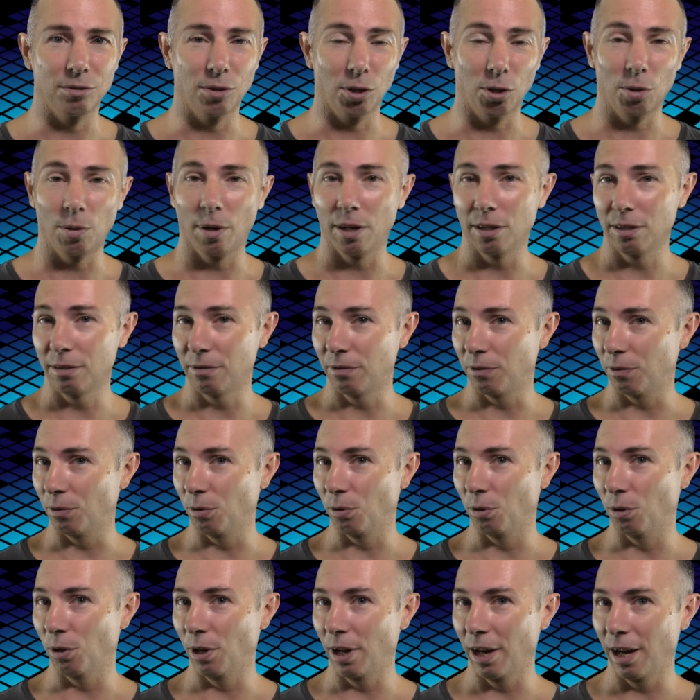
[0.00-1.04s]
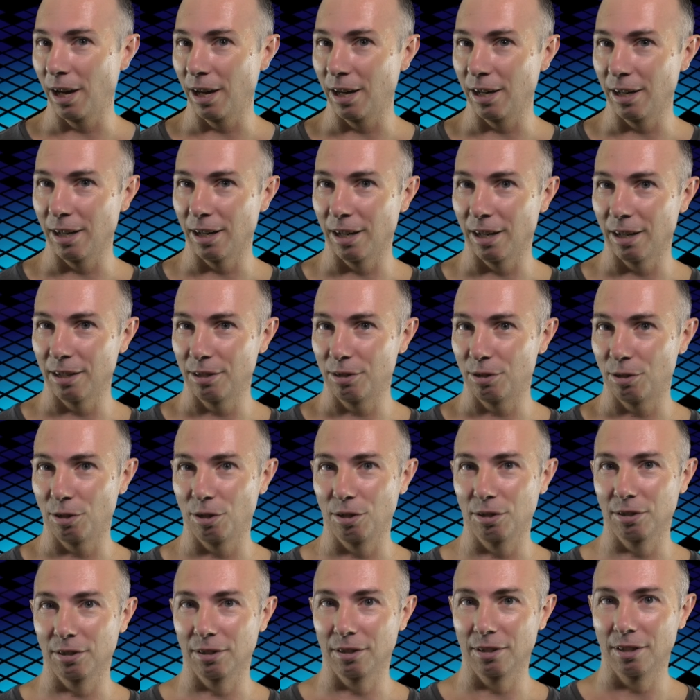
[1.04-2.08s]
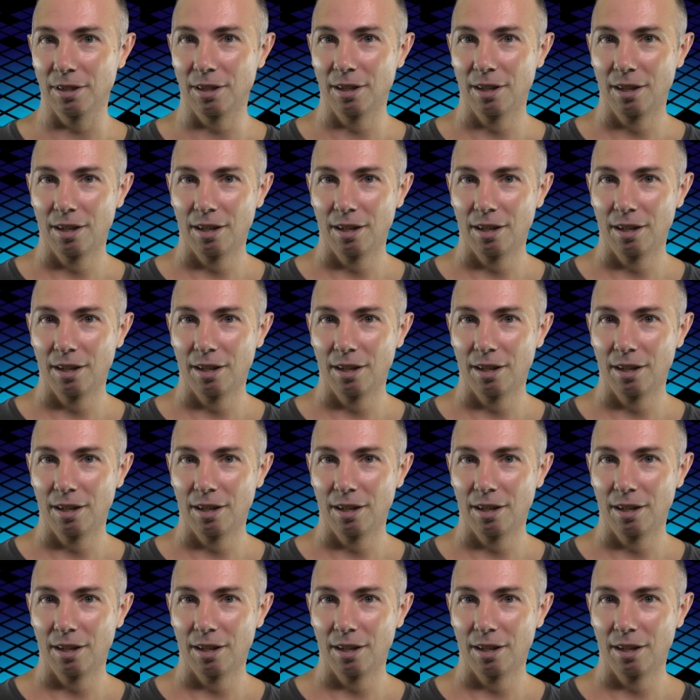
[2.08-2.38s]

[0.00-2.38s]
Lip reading: request for a certain